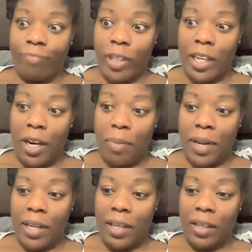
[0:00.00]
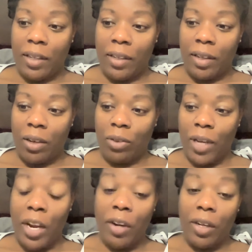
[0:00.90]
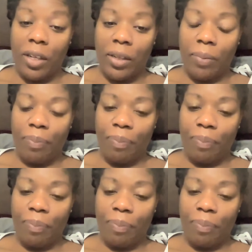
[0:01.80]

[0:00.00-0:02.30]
went out of my head, Erica